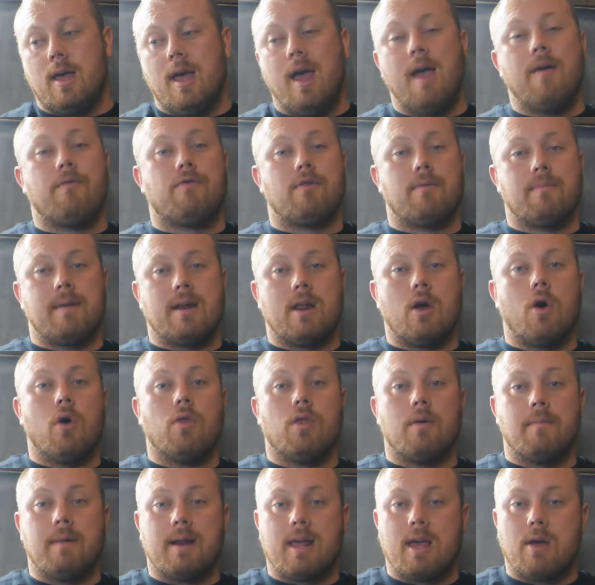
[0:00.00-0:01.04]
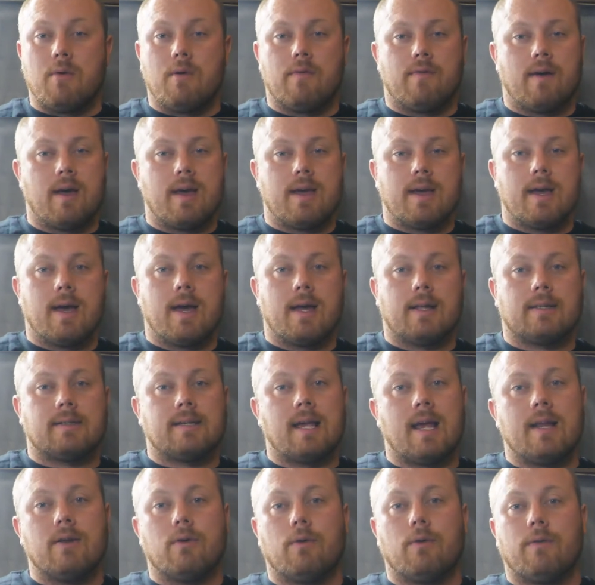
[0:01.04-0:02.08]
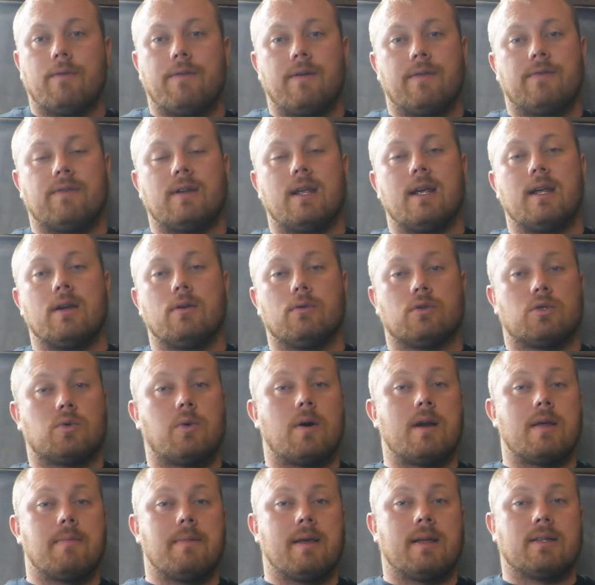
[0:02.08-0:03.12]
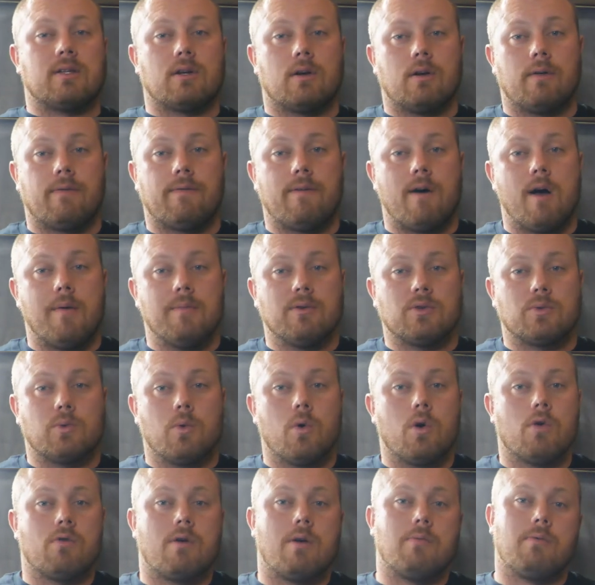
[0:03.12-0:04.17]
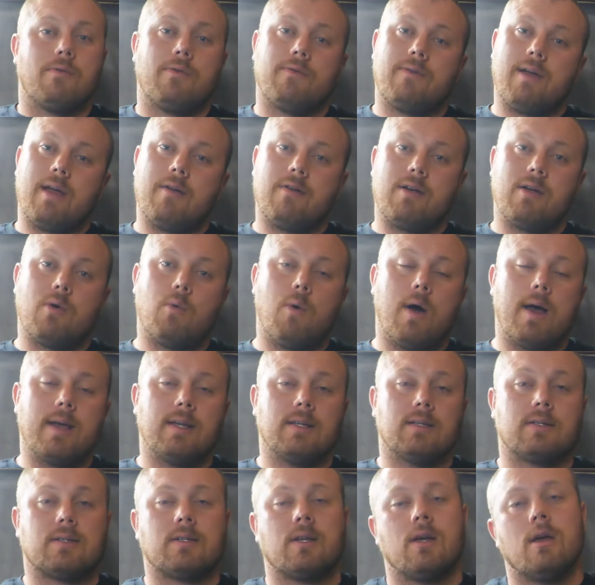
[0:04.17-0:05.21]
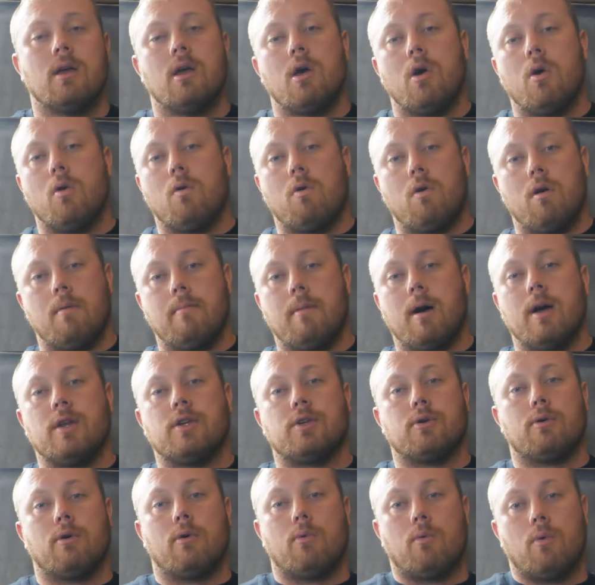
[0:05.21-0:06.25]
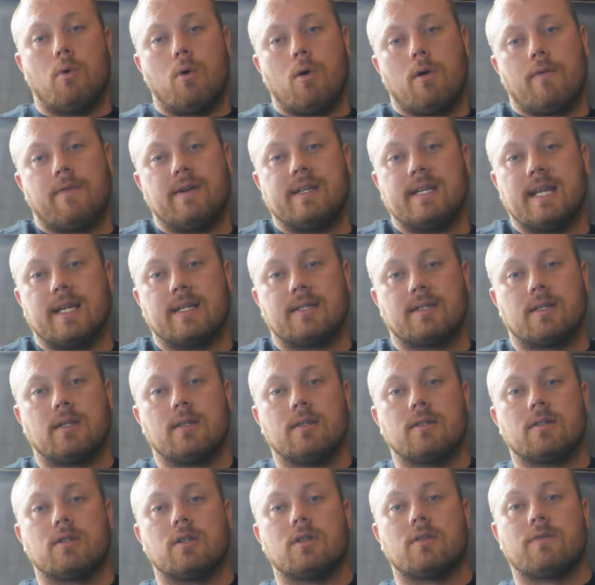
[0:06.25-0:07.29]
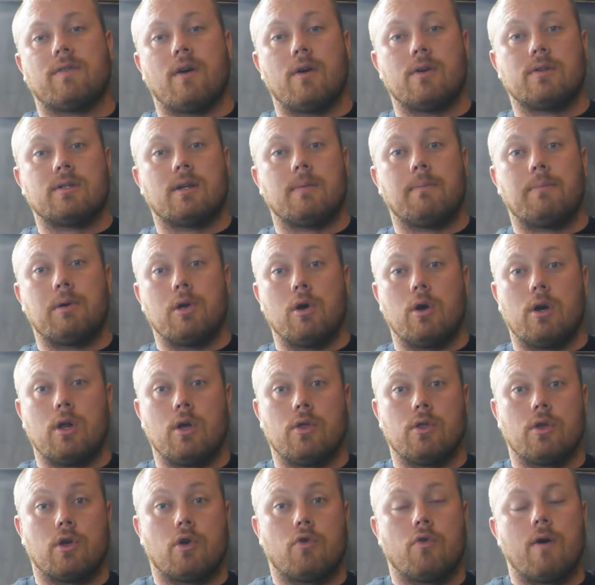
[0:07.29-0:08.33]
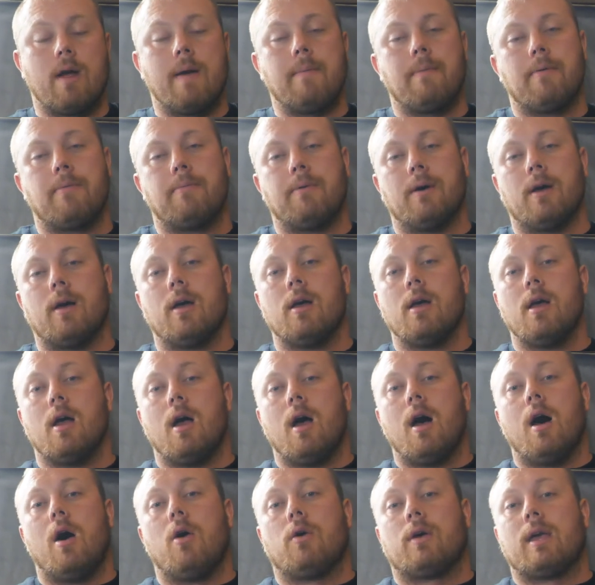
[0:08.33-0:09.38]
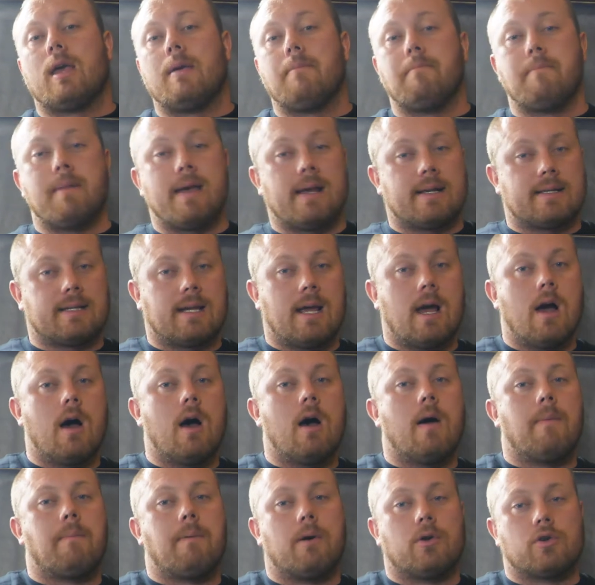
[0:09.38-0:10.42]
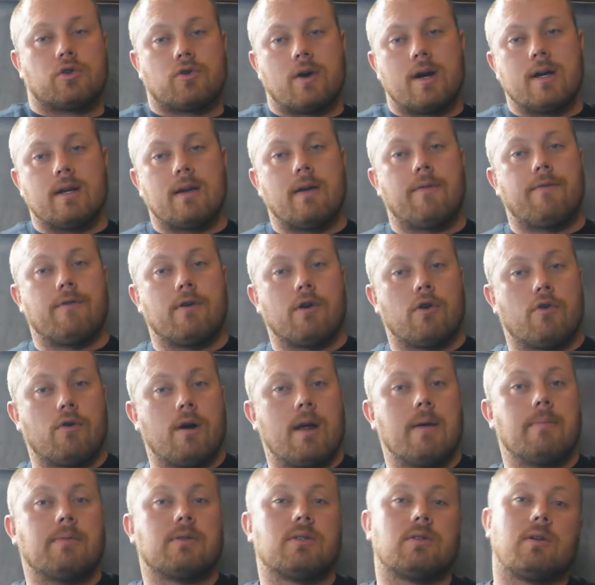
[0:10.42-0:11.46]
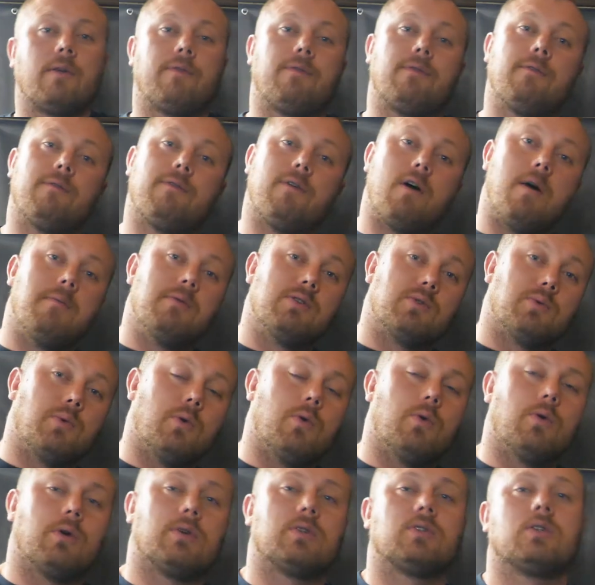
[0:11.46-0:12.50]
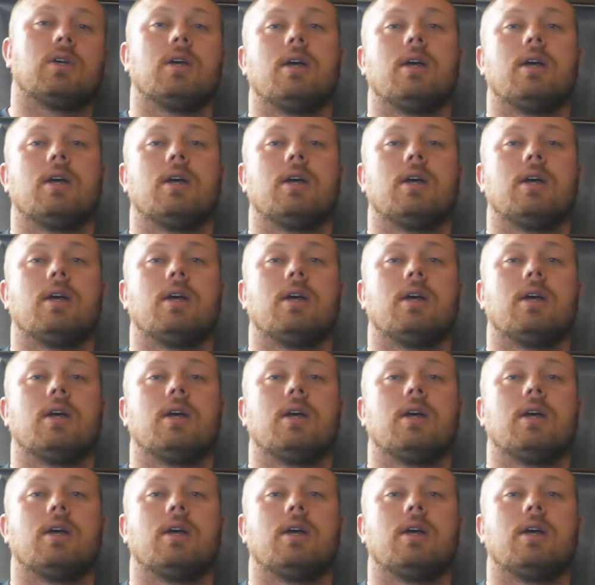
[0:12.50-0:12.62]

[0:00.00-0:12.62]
every minute on the minute with a 10 or 15 or 20 meter farmer's walk run with varying weights, or I might do a walk for distance, just focusing purely on the grip. But I'll keep mixing it up. I'll train different grips, different farmer's walks.